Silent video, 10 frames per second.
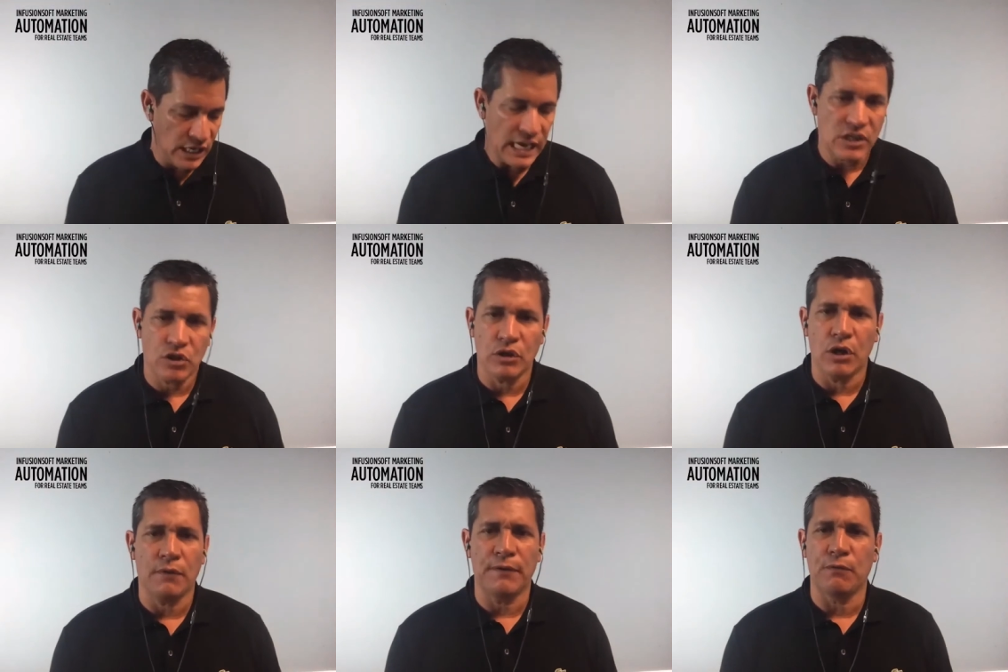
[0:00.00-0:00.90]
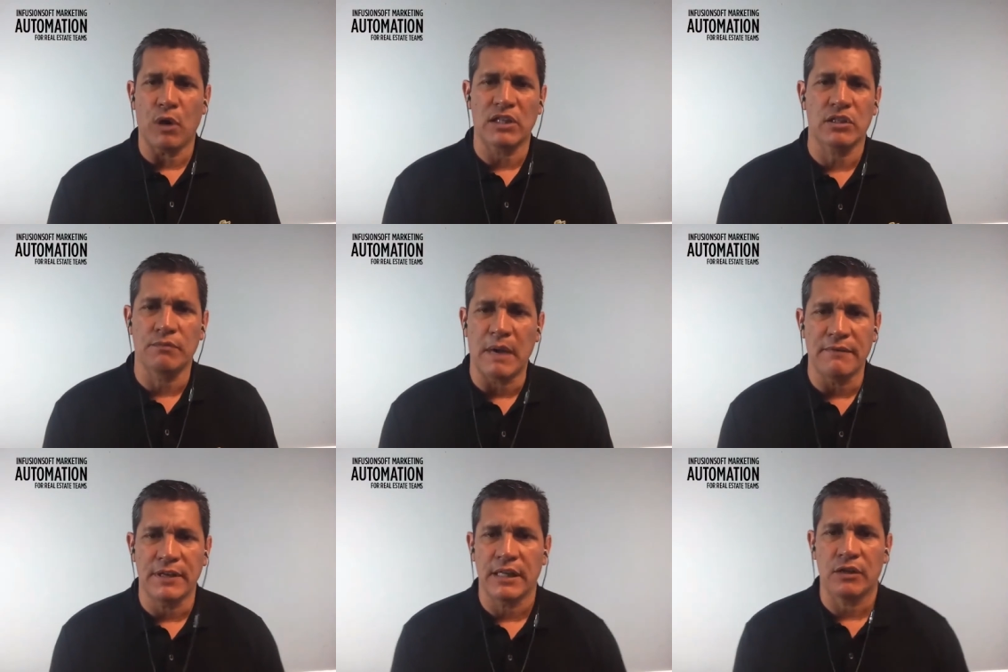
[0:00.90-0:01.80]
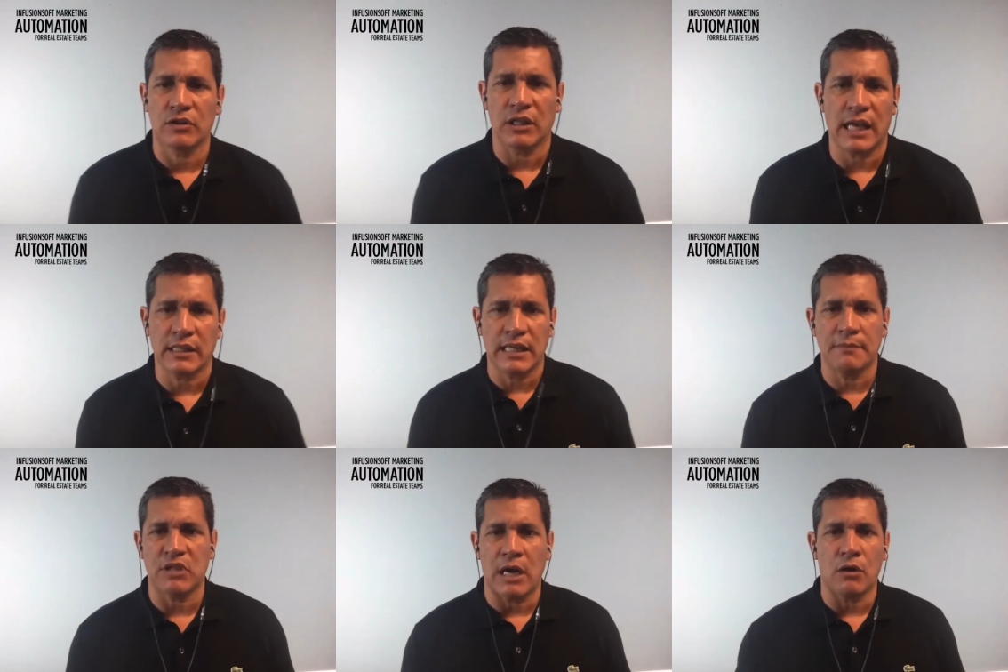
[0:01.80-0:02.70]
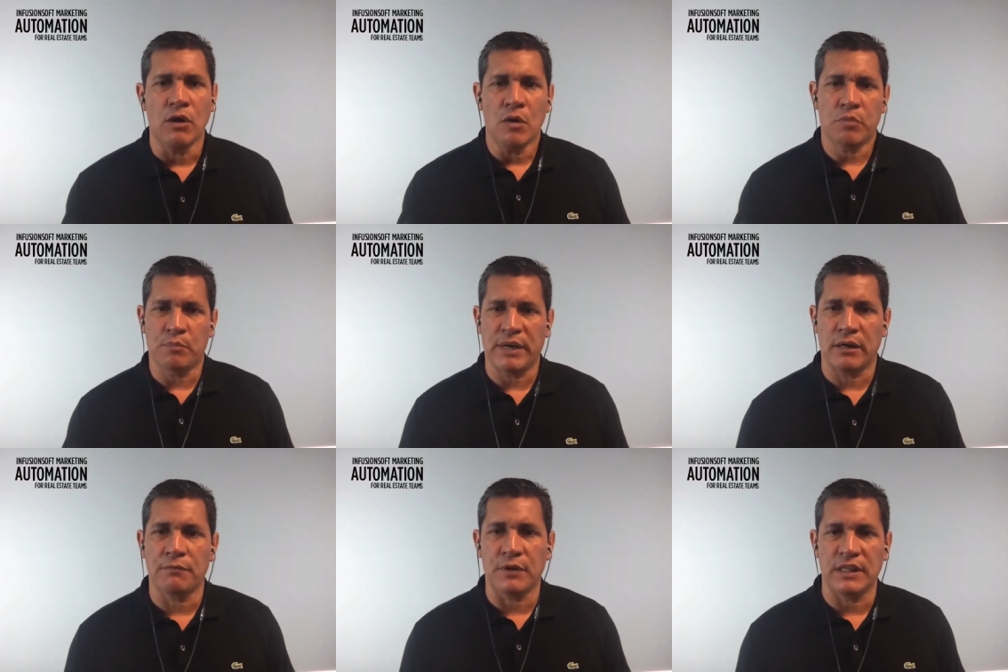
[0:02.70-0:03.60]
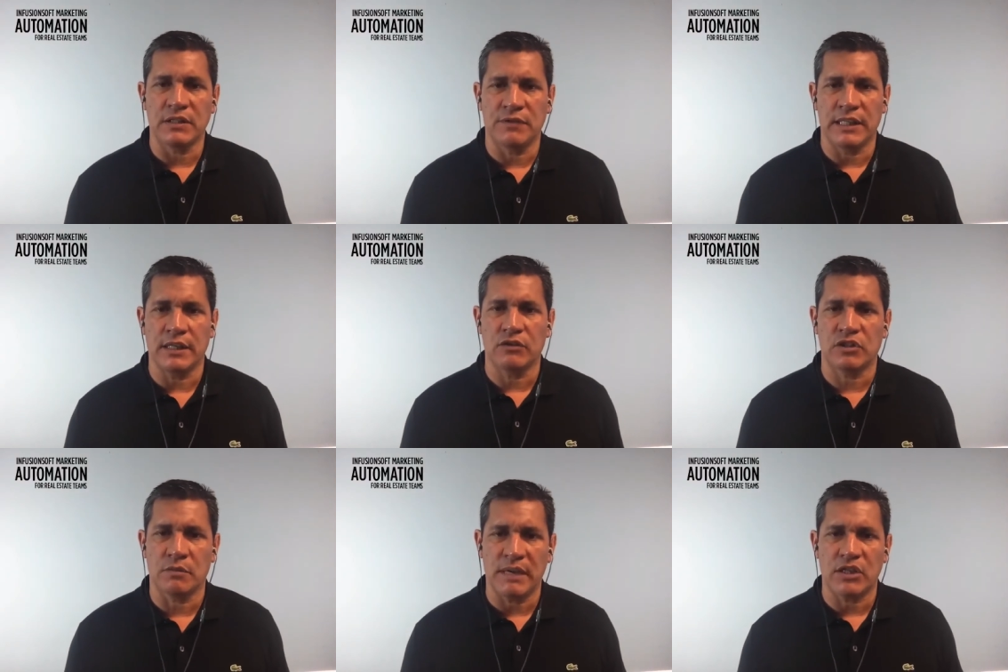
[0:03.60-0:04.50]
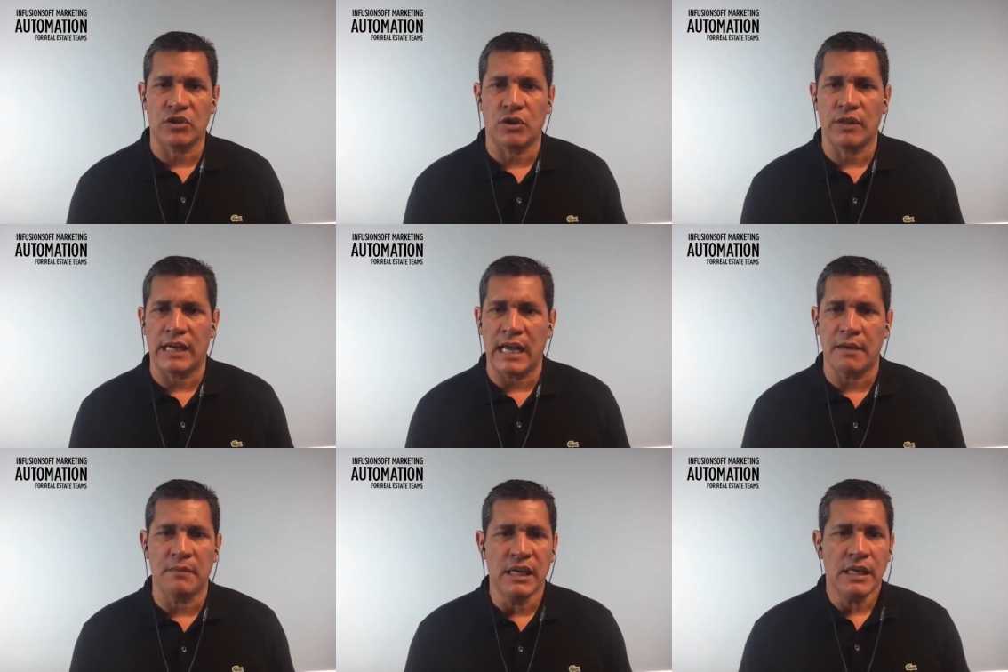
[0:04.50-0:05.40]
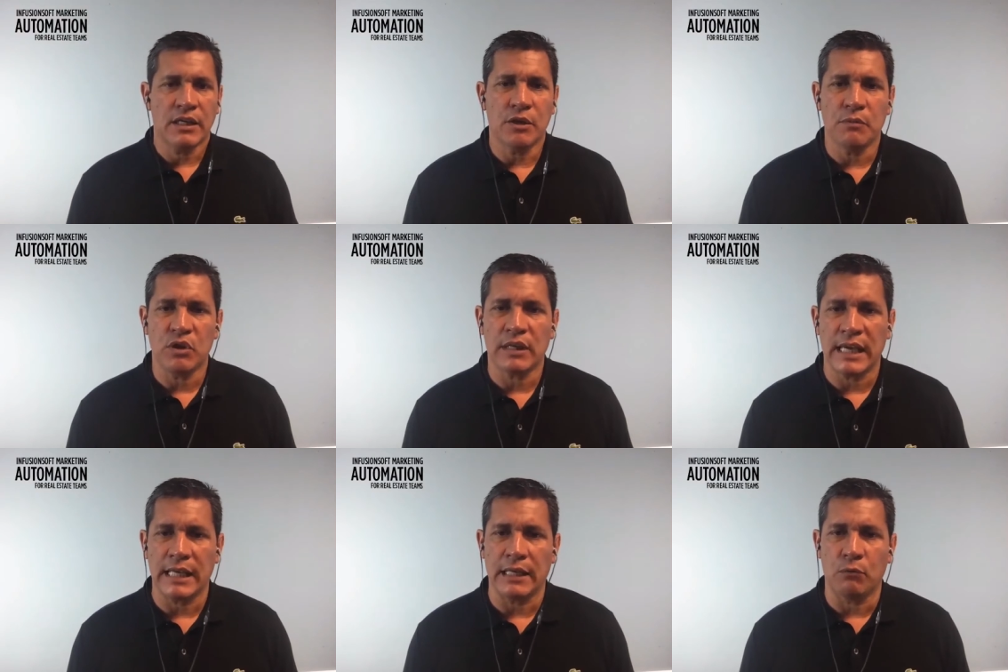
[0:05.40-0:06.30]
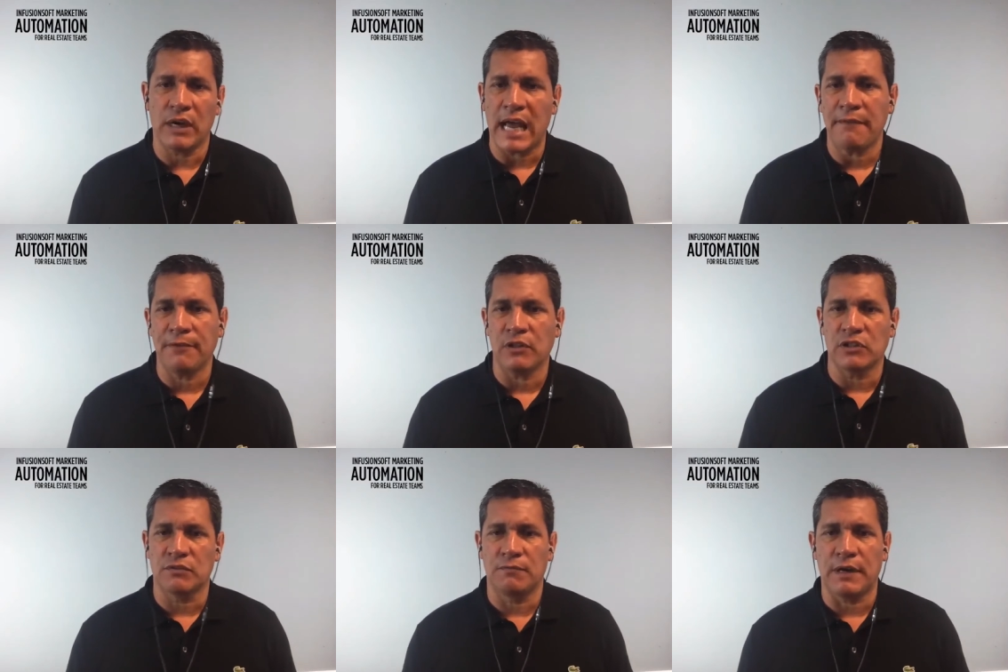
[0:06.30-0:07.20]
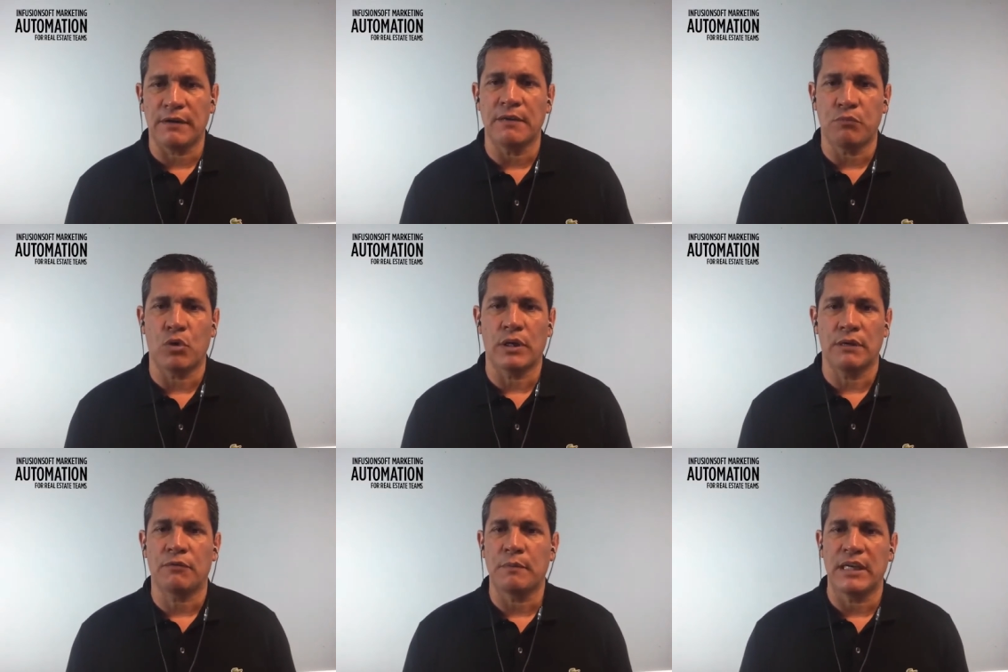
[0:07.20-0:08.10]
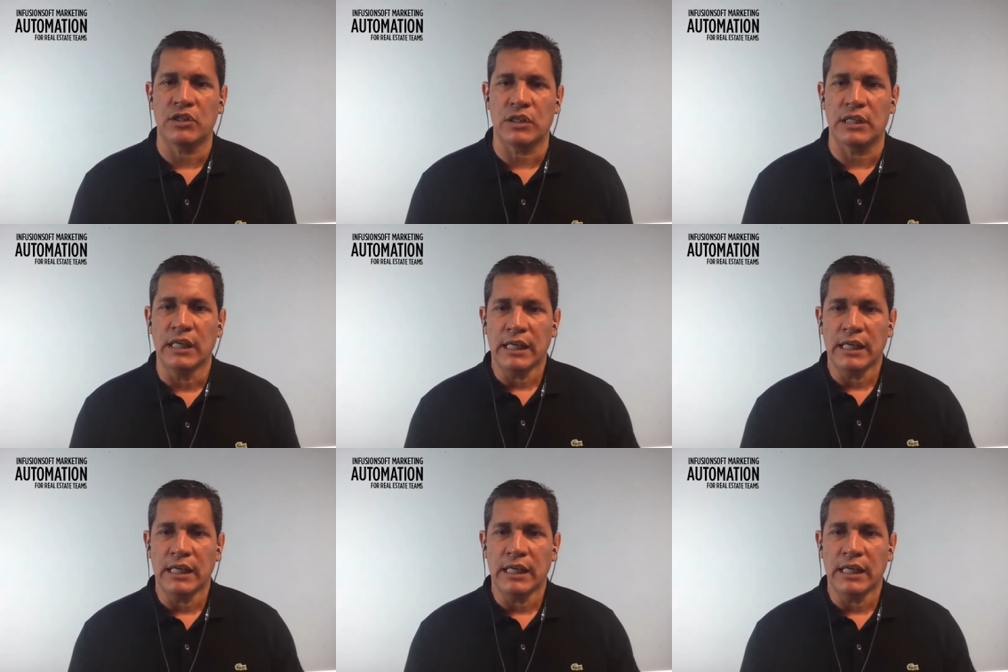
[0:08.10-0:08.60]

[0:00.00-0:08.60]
As you know, if you've watched my videos, a lot of times I'll prepare for these videos to make sure that I am communicating what I feel is very important information,